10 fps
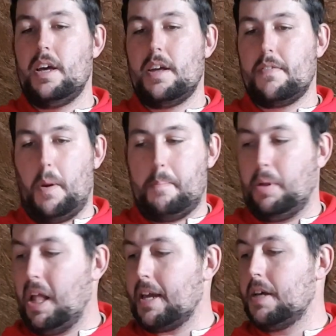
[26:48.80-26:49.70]
you've got
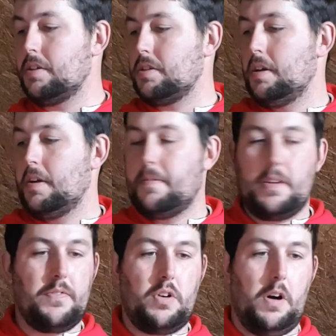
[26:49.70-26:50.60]
pliers,
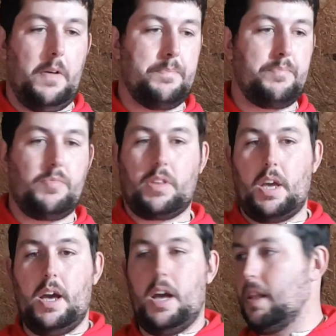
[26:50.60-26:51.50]
you've got
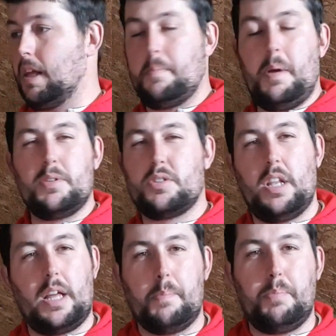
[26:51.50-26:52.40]
like maybe it's
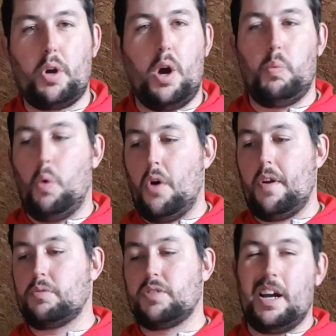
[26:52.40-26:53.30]
like a bucket of water
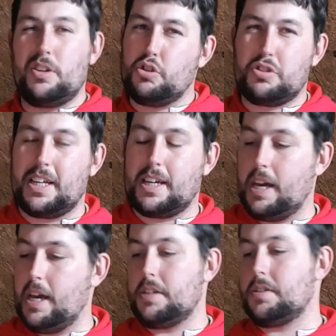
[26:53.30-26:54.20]
outside just in
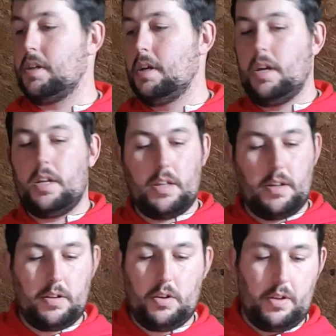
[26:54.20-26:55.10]
case.
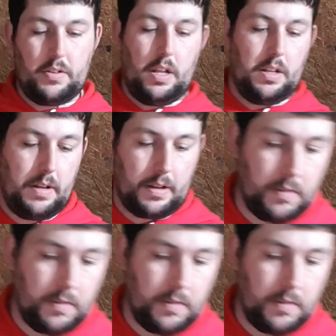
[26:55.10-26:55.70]
You know, like